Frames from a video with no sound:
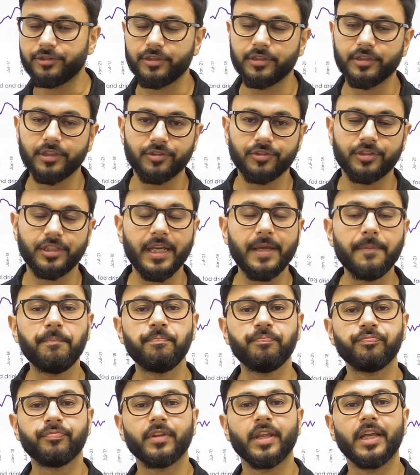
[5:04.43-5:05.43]
the same
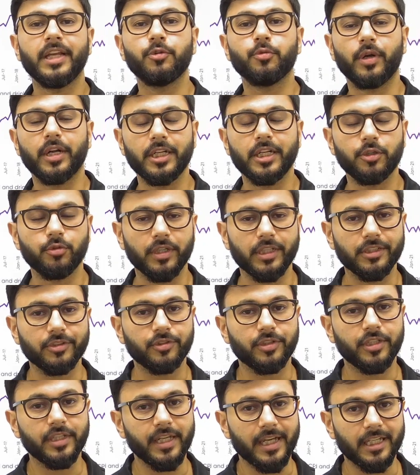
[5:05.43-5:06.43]
in
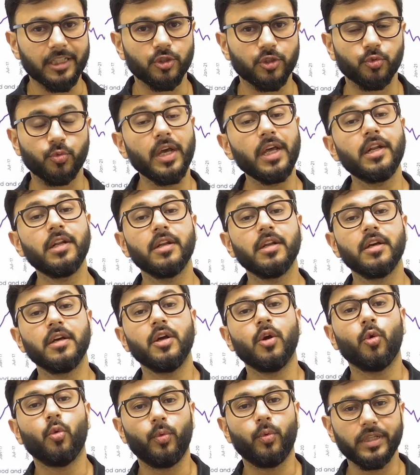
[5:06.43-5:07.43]
2023 as well
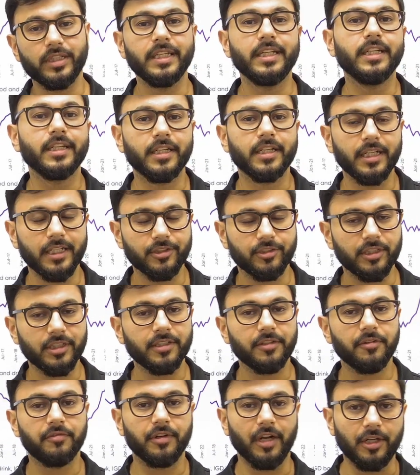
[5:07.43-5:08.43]
with the increasing
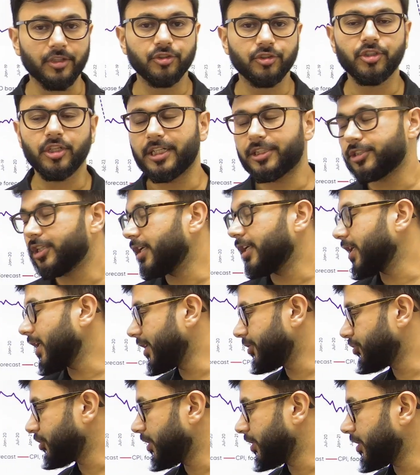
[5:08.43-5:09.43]
floods, etc.,
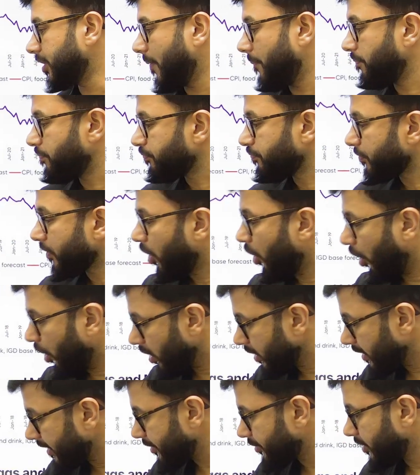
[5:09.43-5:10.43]
etc. All
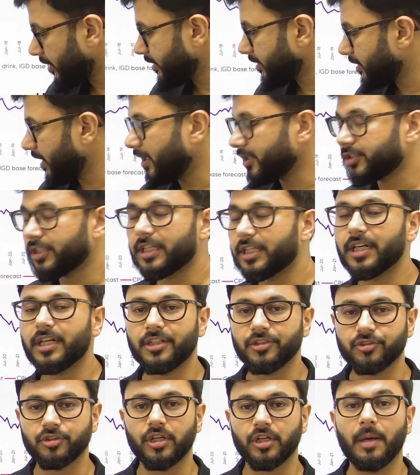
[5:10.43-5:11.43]
this results in a
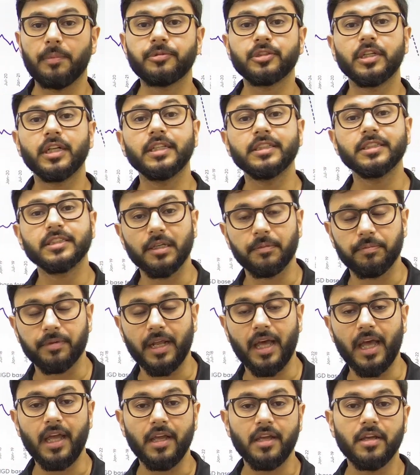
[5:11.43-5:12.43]
disruption in supply,
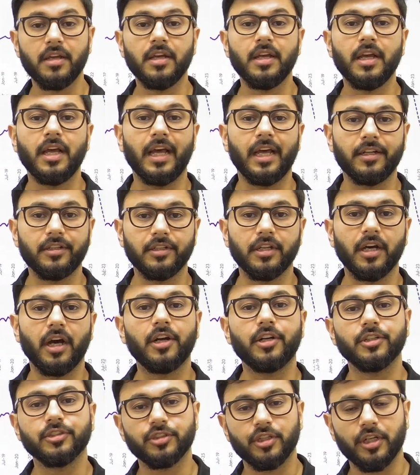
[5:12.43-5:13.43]
and a
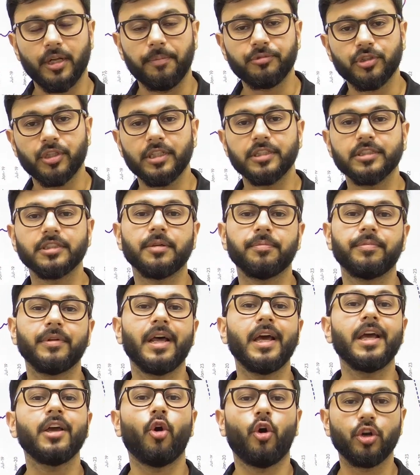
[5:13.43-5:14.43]
disruption in supply
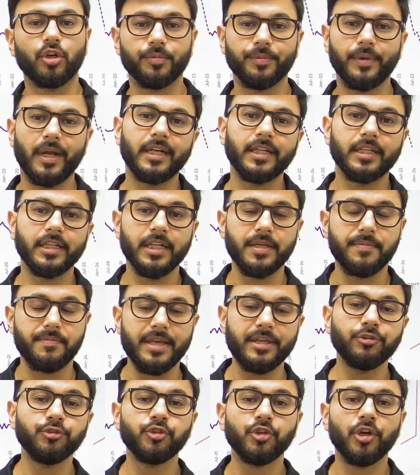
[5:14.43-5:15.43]
automatically
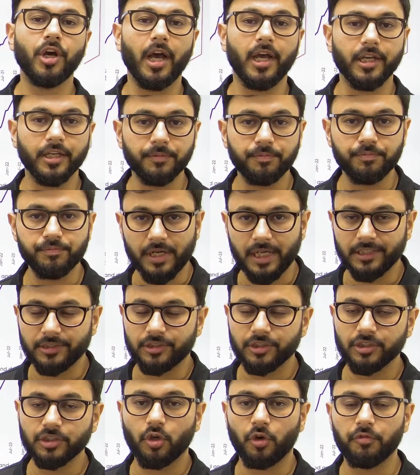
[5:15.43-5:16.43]
means higher prices
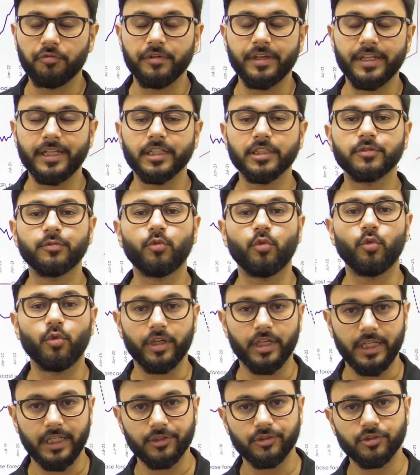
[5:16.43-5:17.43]
of various food
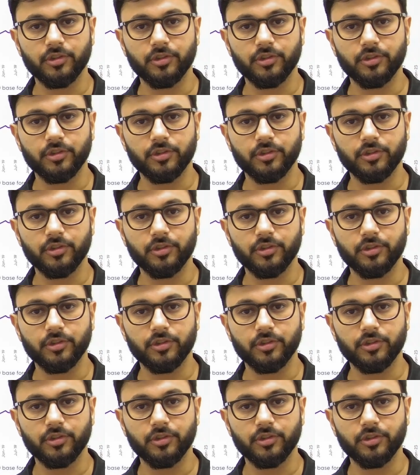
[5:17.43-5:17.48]
grains.